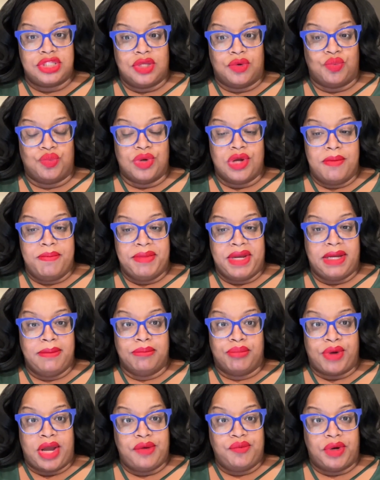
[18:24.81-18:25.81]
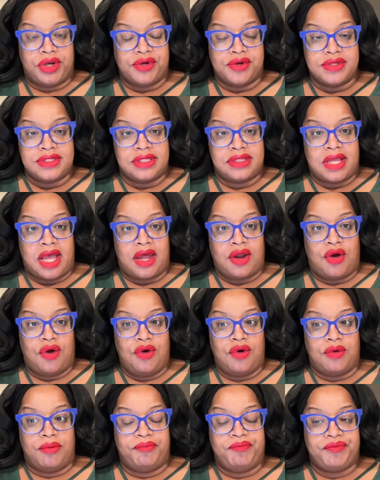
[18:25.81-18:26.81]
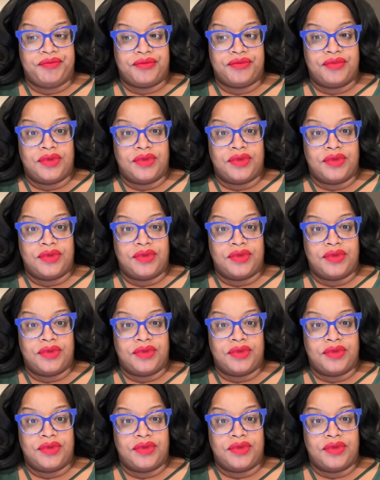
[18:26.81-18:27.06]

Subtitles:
the real main breadwinners in that home